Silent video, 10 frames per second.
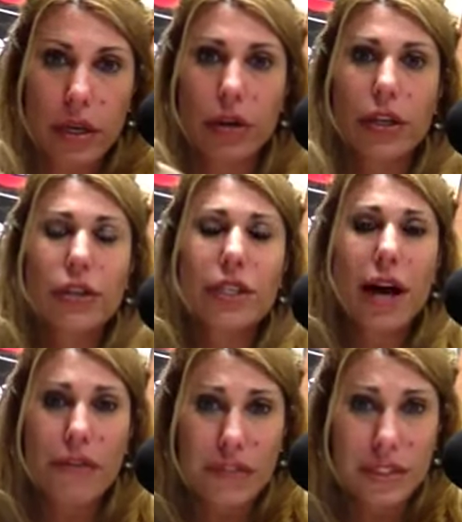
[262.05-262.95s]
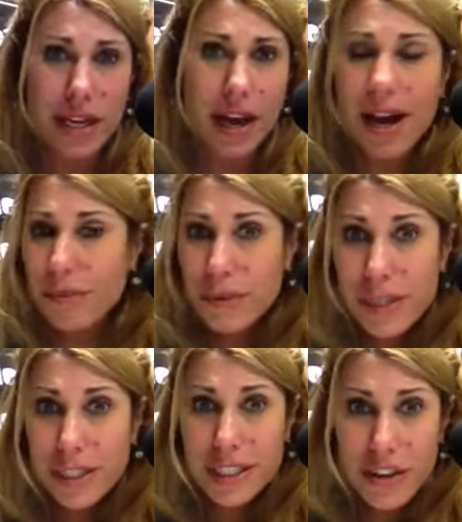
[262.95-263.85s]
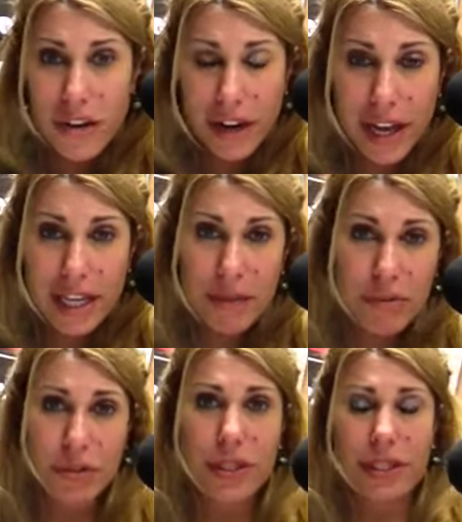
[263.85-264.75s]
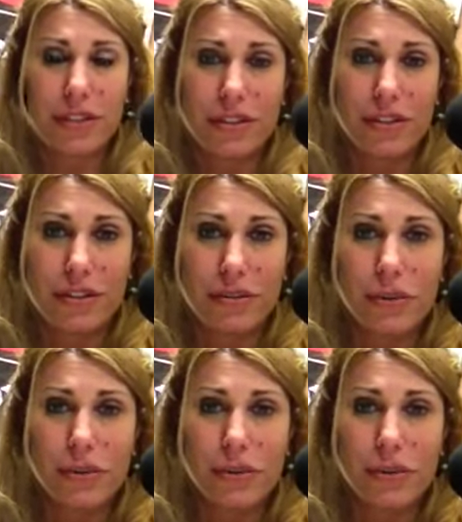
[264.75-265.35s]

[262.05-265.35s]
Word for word: Go to yourself and say, I'm really sorry I keep doing this to you.